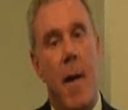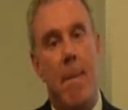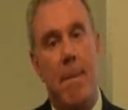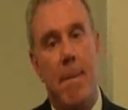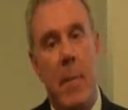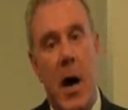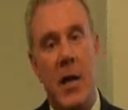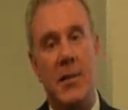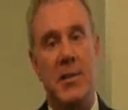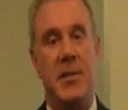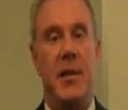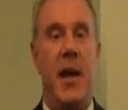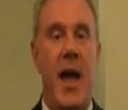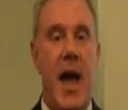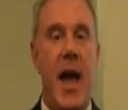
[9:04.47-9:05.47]
a
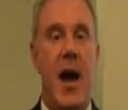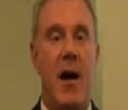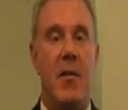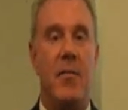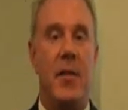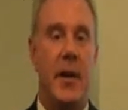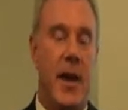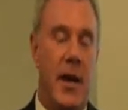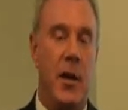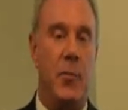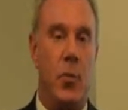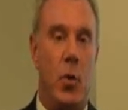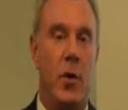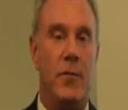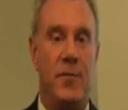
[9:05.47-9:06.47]
must-have in
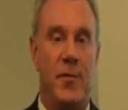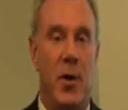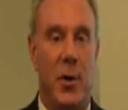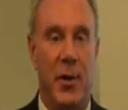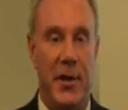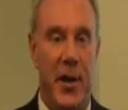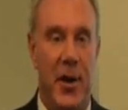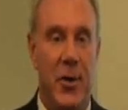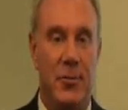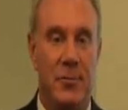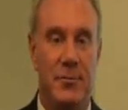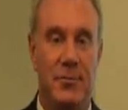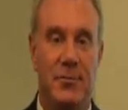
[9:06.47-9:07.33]
any portfolio.